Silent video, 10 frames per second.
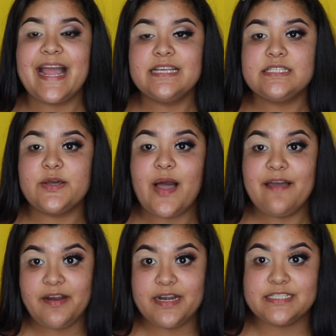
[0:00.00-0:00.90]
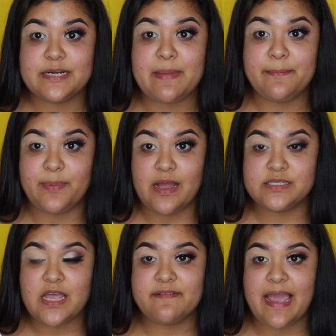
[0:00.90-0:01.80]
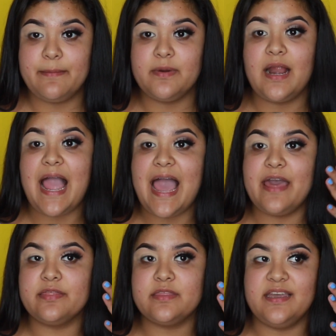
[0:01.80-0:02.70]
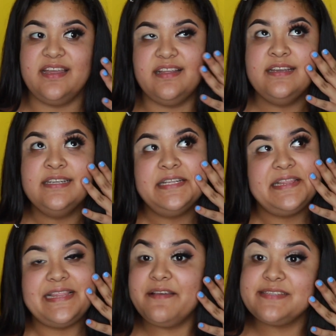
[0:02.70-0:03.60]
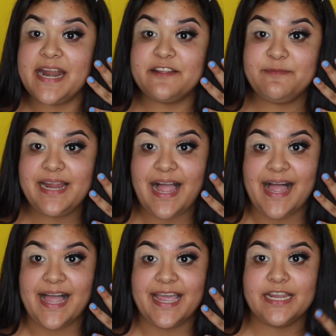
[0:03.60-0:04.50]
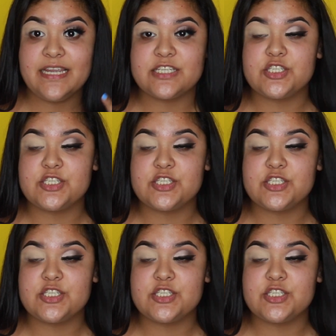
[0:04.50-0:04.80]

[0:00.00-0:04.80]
guys, so I've already done my brows off camera and the left side of my eye.